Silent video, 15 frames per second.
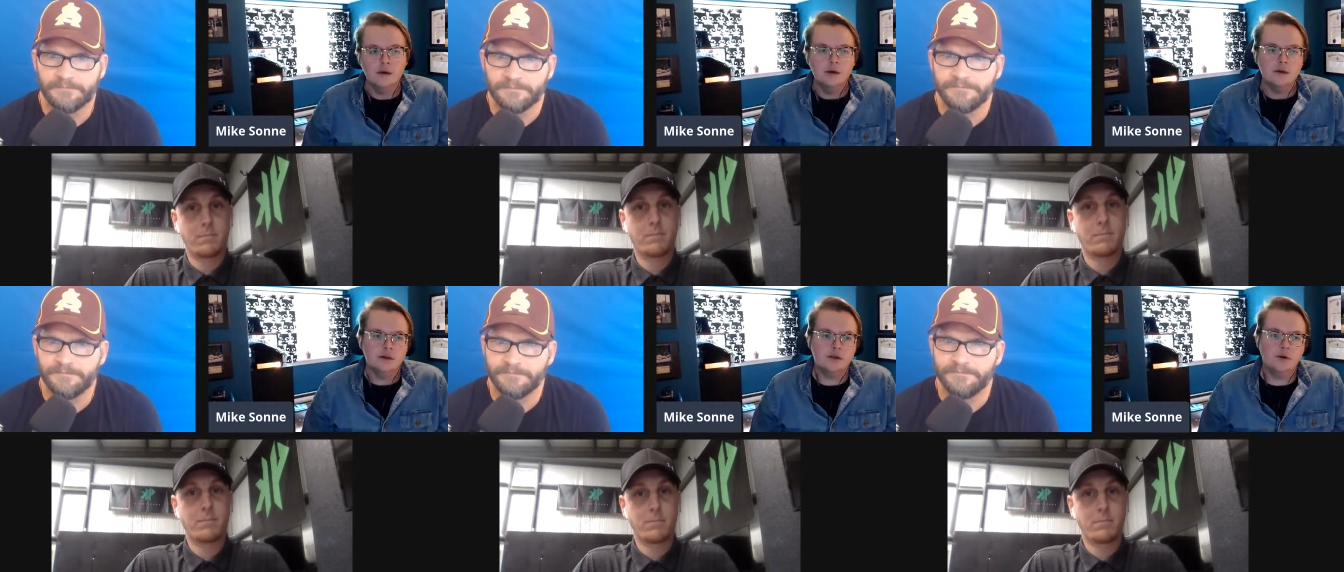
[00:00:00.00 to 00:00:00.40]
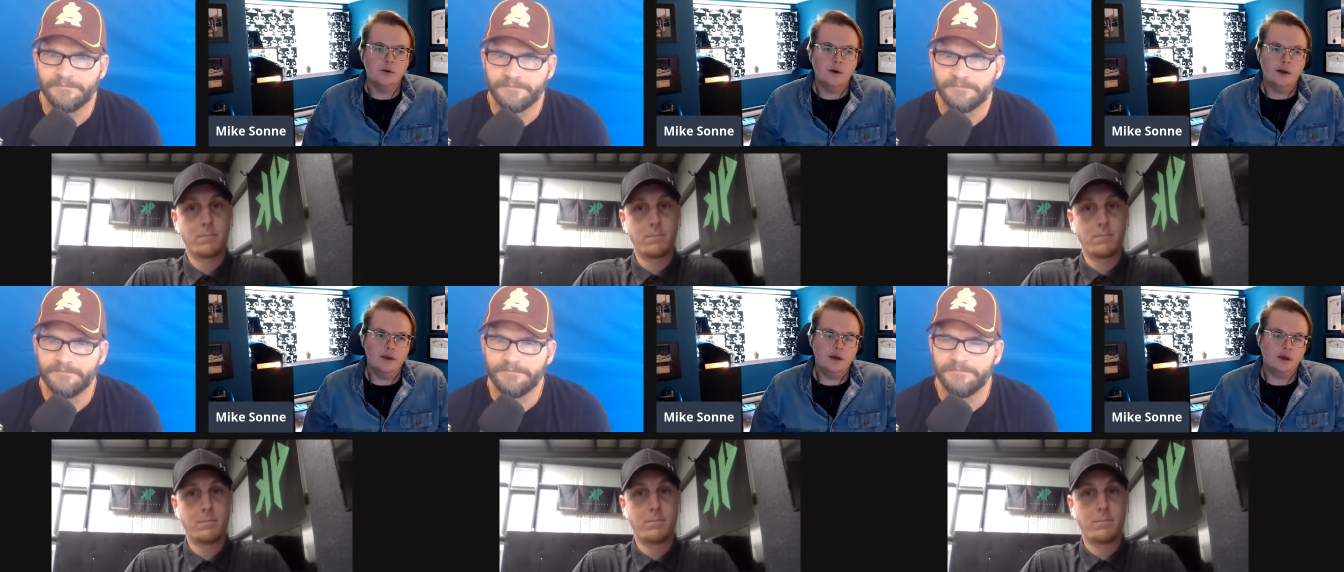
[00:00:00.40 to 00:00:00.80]

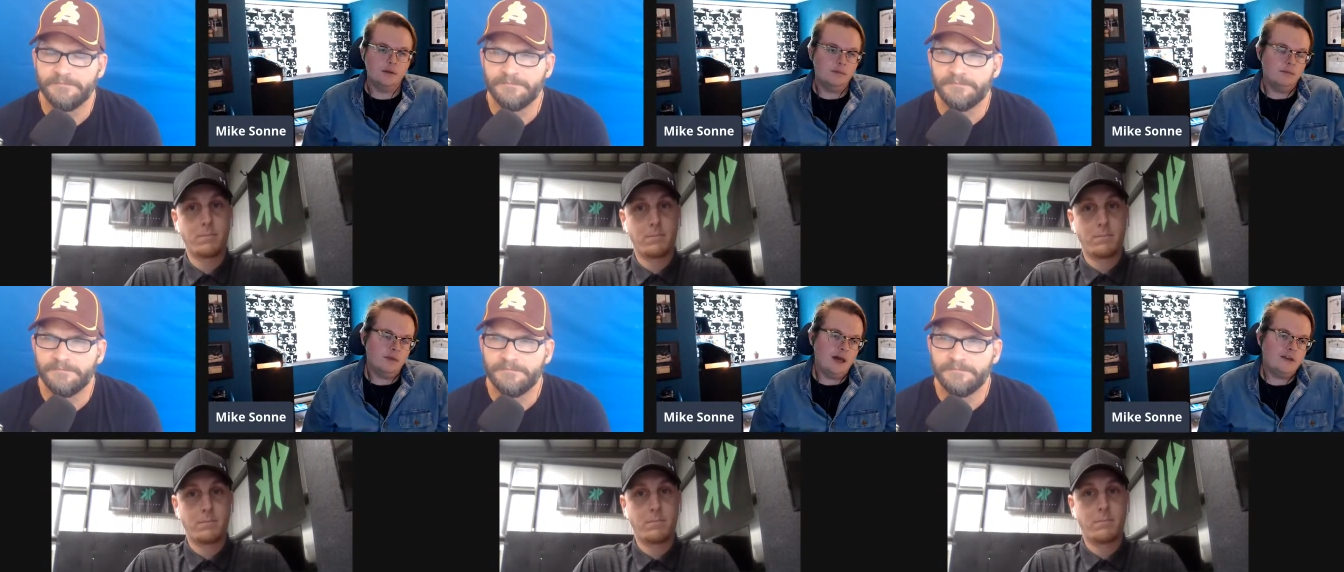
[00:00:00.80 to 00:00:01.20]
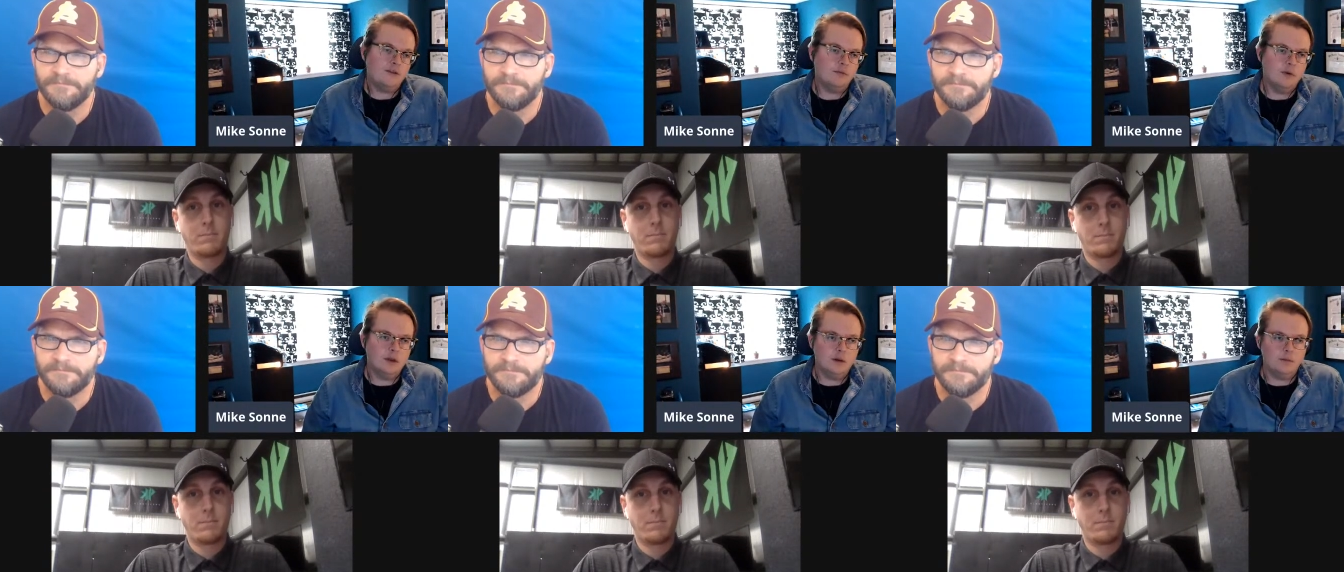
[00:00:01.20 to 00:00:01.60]
Speaker 1: So I think that's
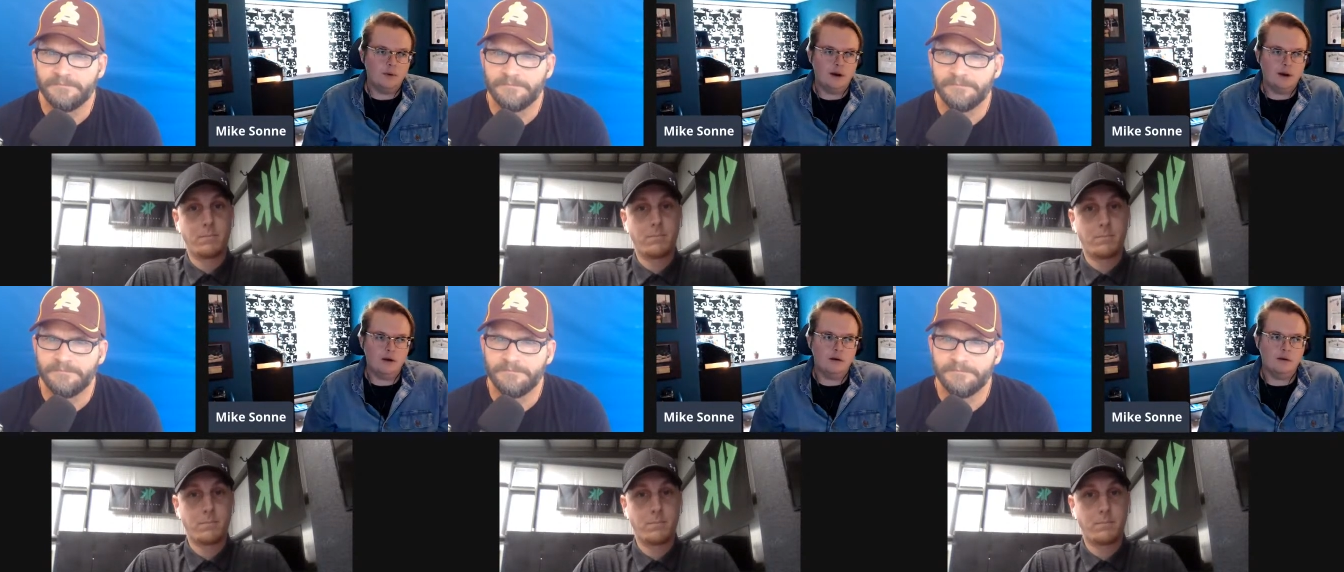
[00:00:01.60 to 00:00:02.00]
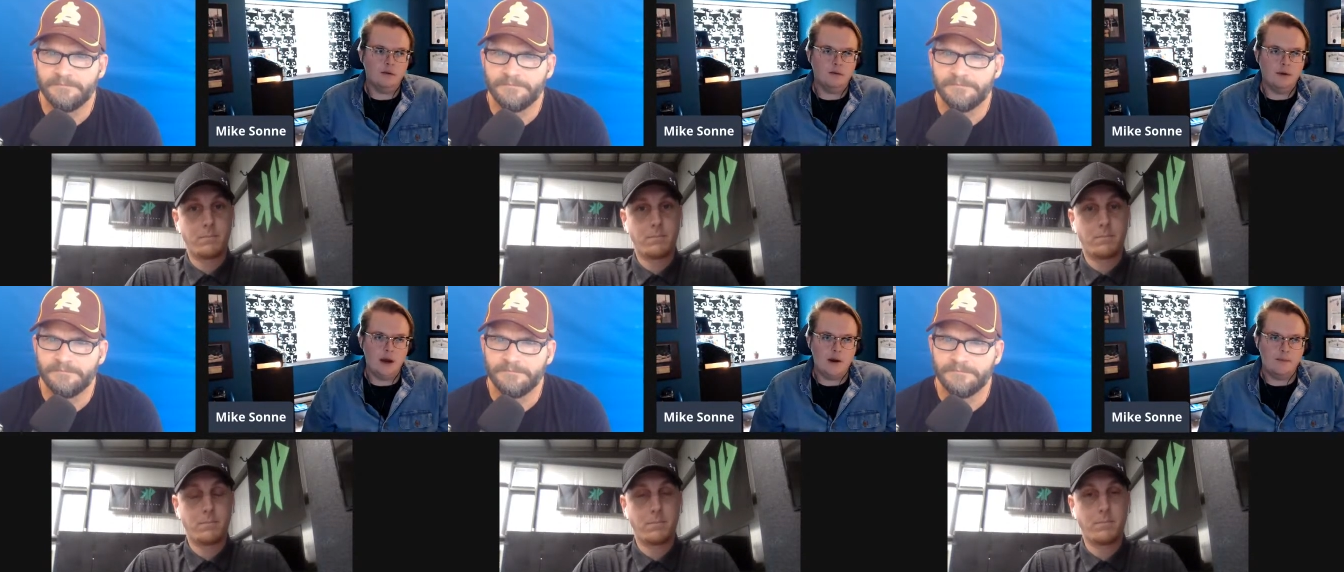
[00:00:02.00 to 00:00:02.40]
really where
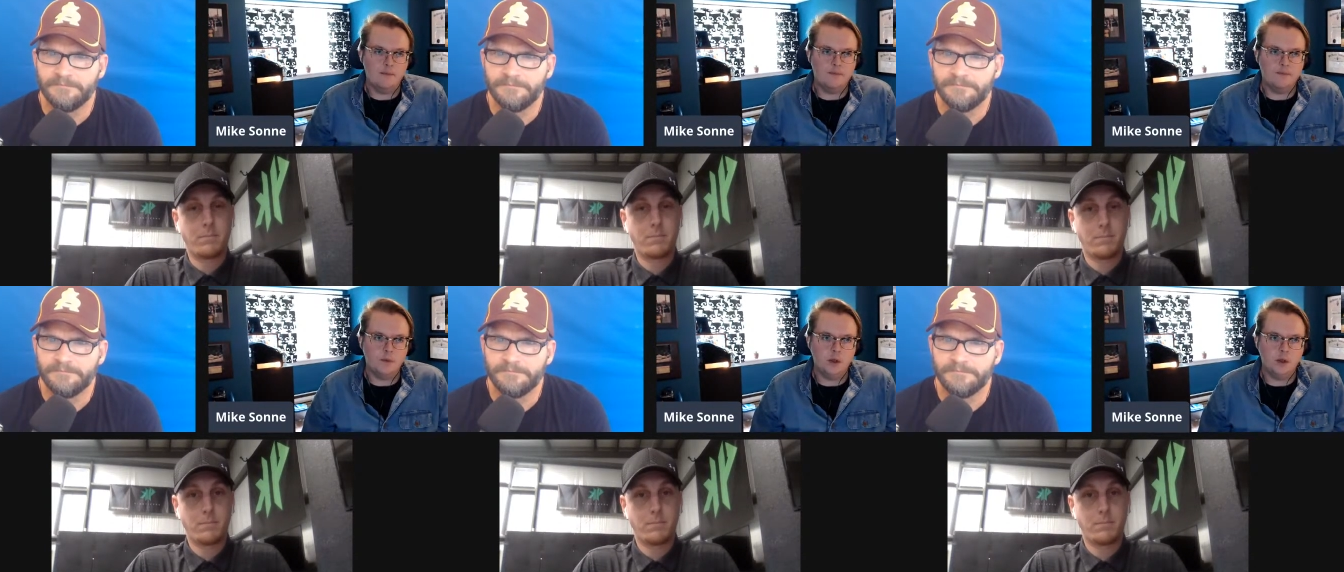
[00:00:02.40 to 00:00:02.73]
um,